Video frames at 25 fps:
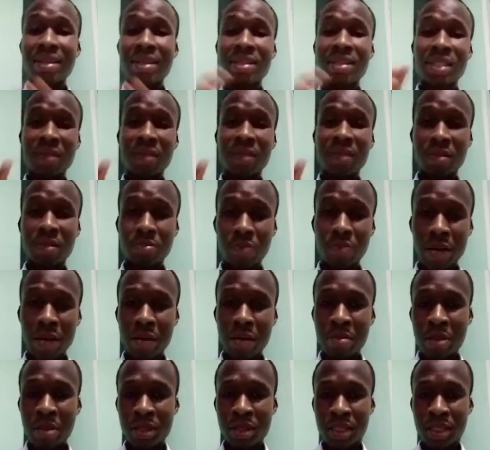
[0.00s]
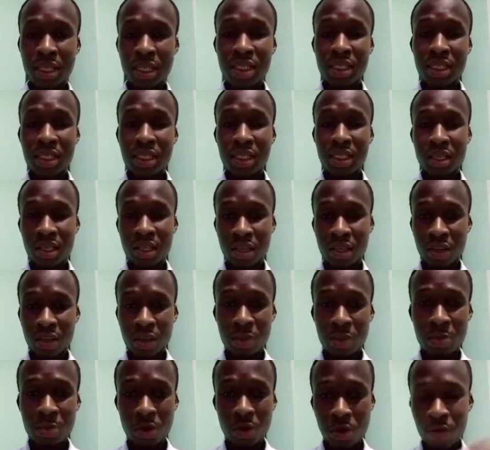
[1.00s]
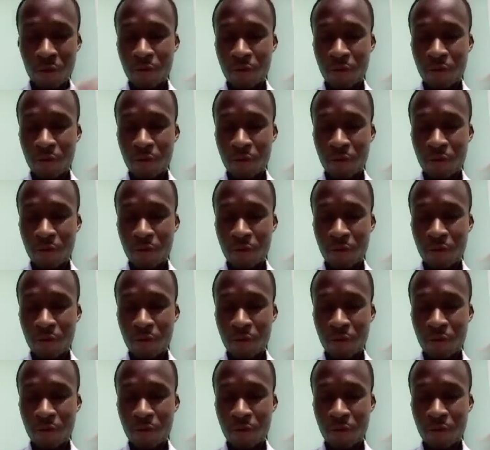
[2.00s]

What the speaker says: debridement. That is, they creep off